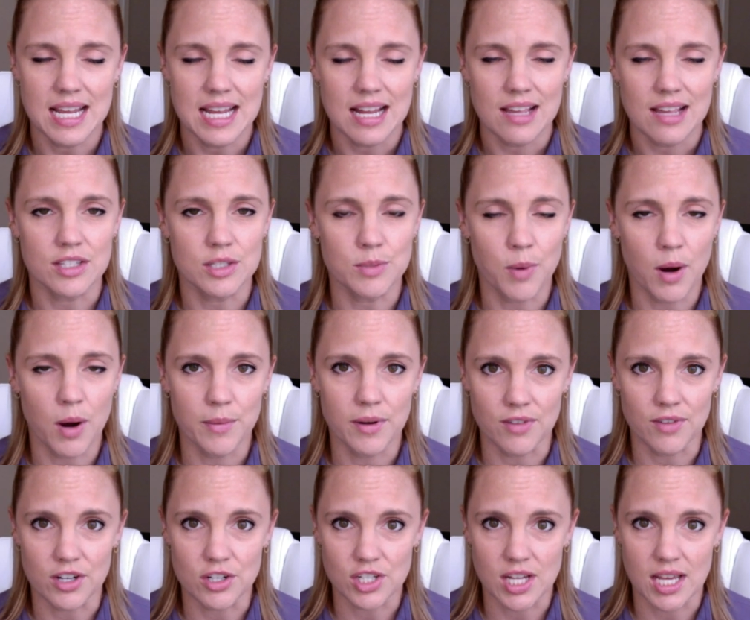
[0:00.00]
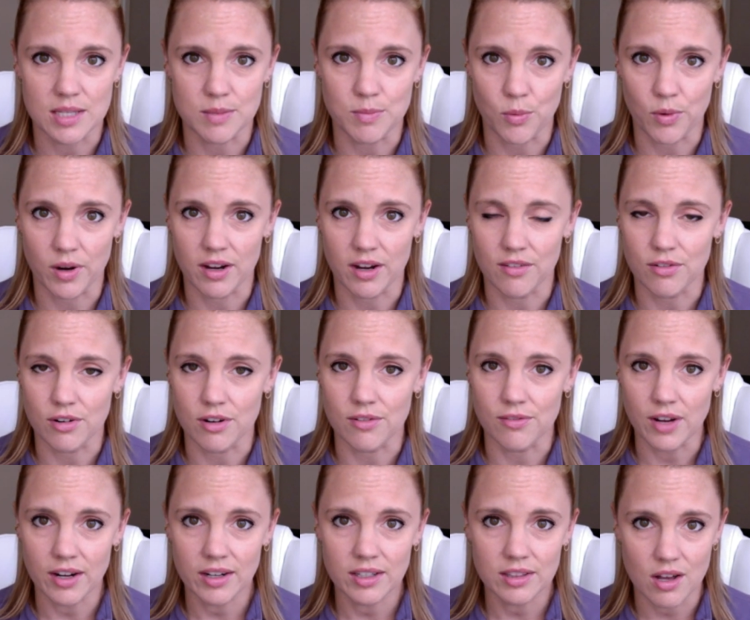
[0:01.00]
the Department of Energy has been working for a
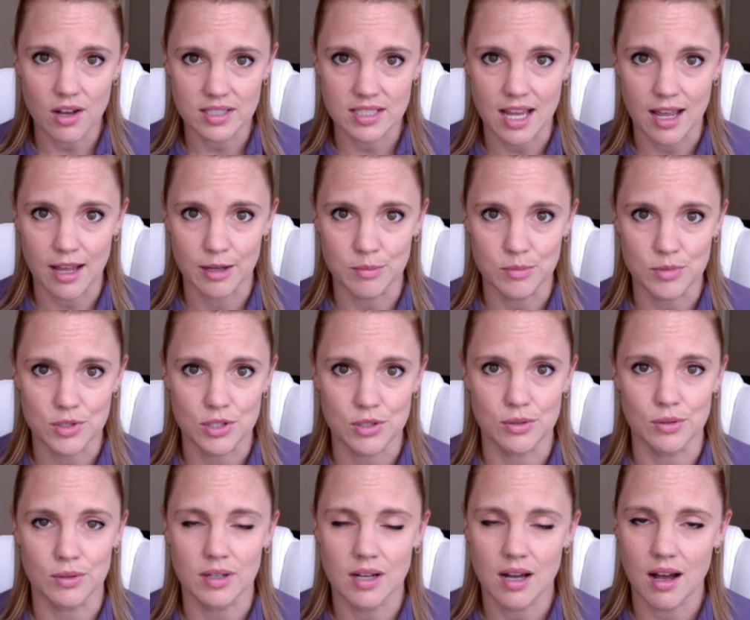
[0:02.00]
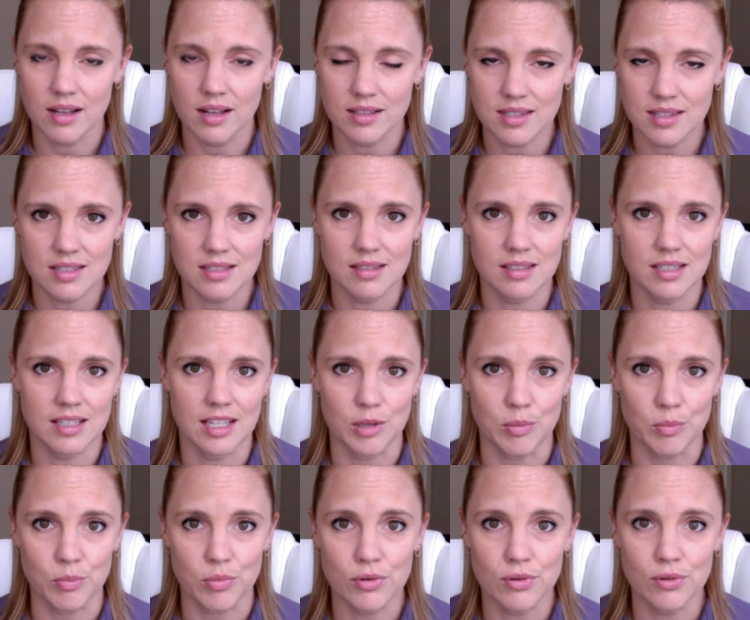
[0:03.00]
very long time to constantly
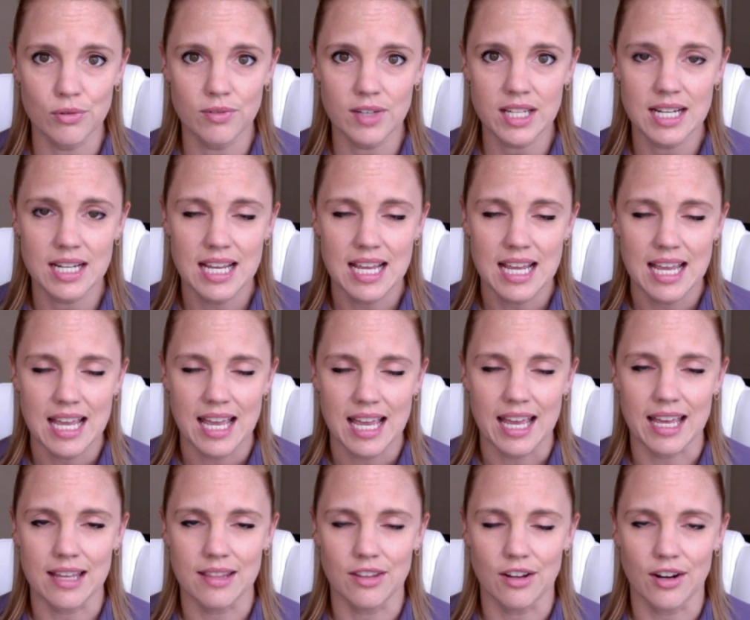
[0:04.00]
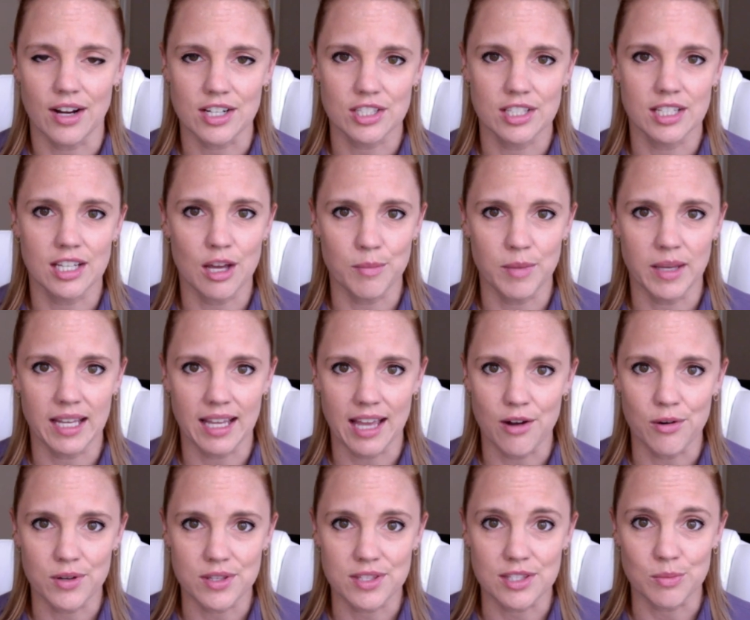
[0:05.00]
improve it, and they're actually coming out
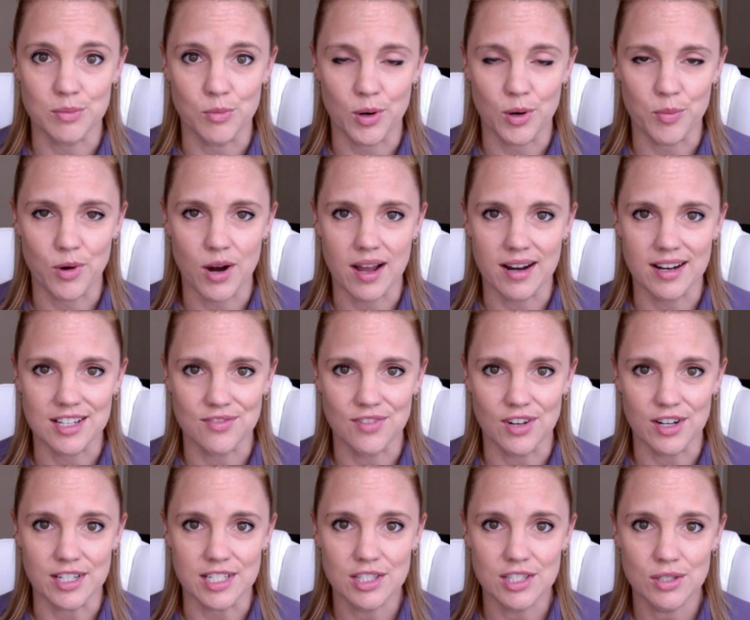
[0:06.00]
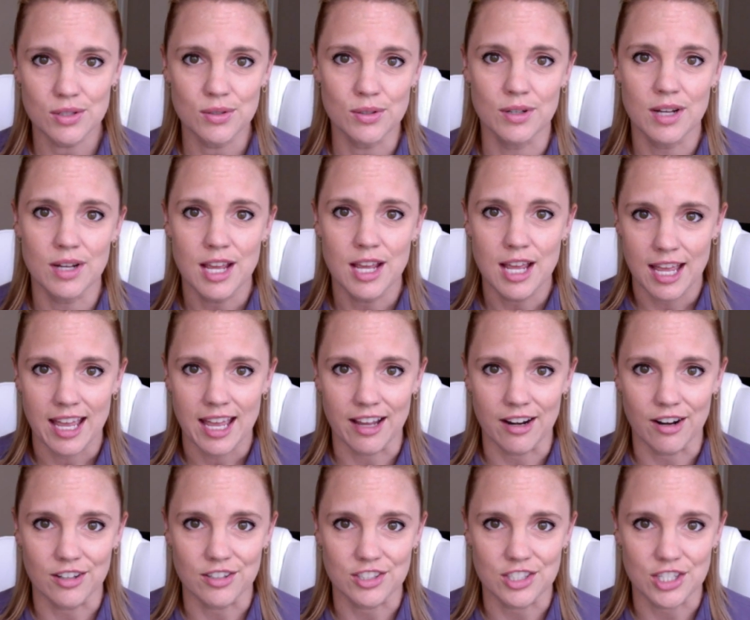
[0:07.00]
with some more products very soon, and
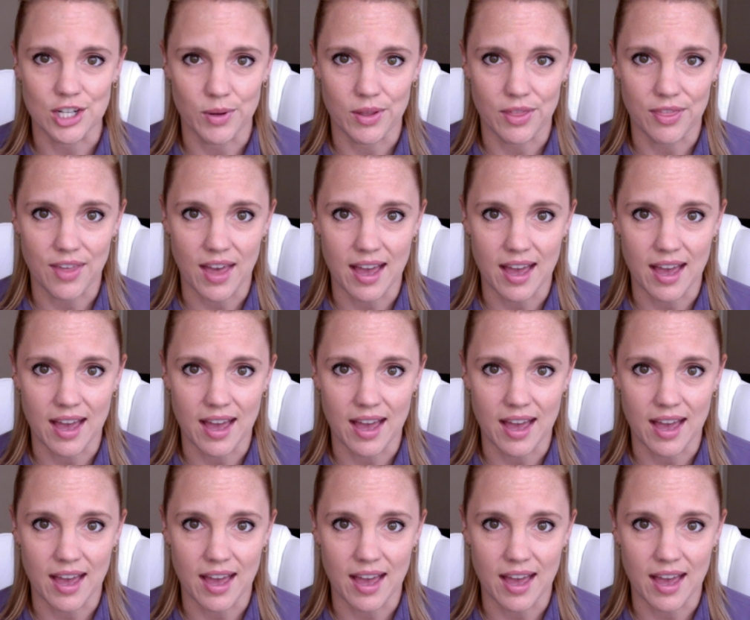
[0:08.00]
I'll share with